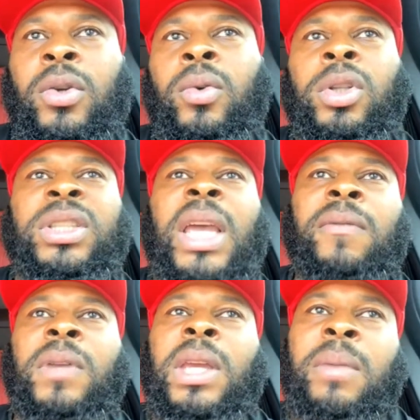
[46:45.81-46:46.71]
So the
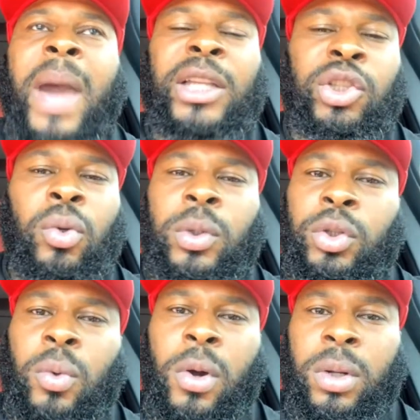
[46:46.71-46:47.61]
safety, he might show
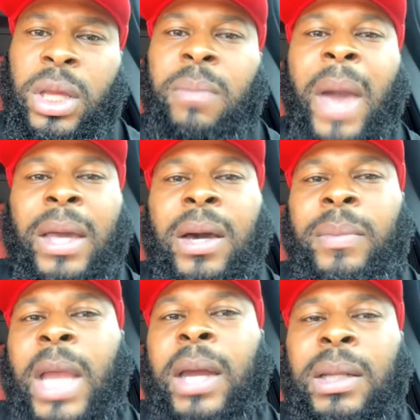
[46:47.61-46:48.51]
it too early. He might
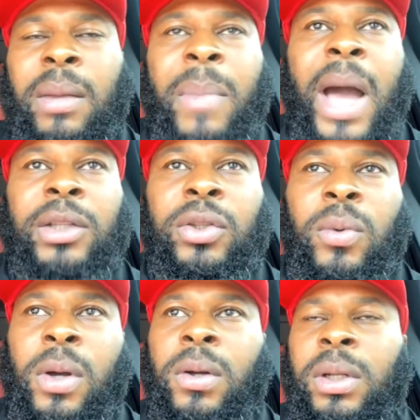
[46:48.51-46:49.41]
come down in the box
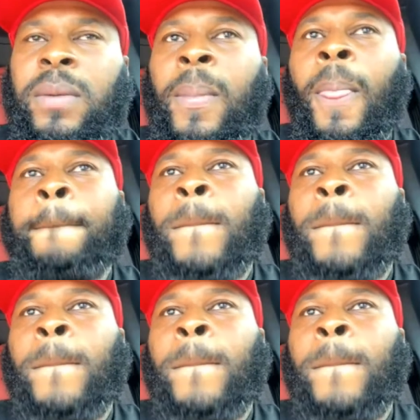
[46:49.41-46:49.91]
too early,